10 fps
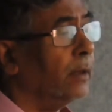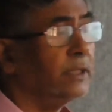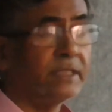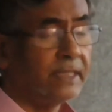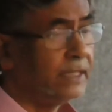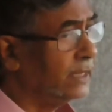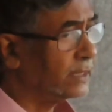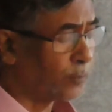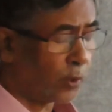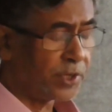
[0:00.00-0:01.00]
He's genius,
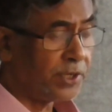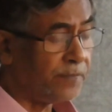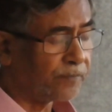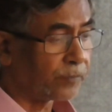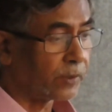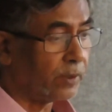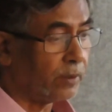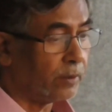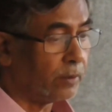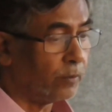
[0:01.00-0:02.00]
prodigy,
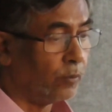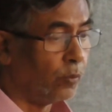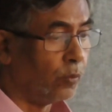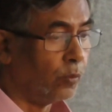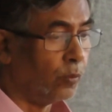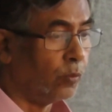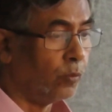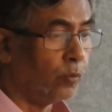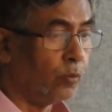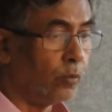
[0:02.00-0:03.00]
who
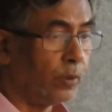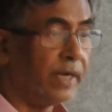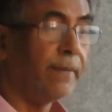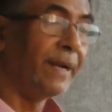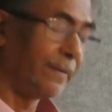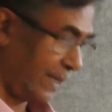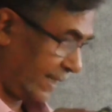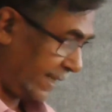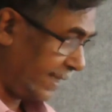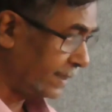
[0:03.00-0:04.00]
did many
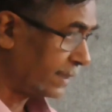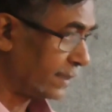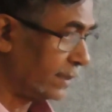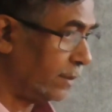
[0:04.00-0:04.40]
things.